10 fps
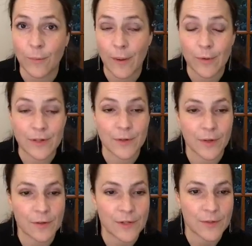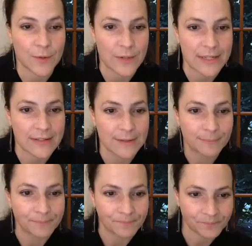personal go-to sources.
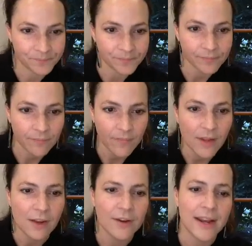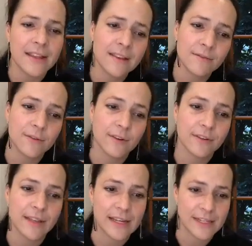Okay, and then
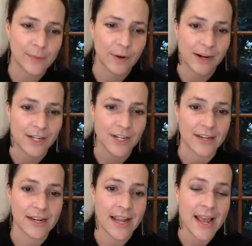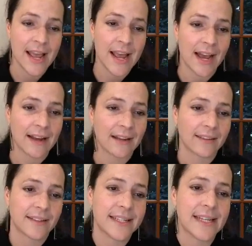for the inspiration
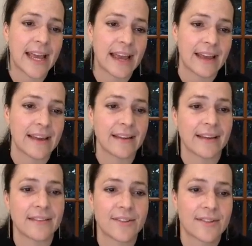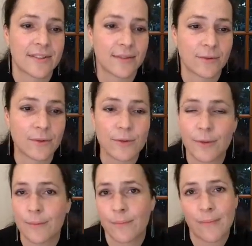today, it's
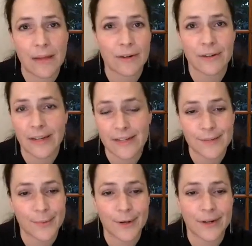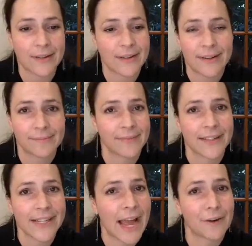Ruth Bader Ginsburg.
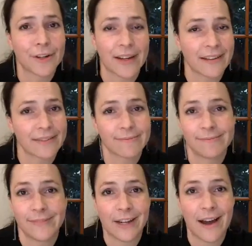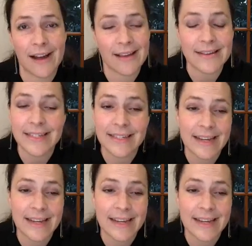How could I not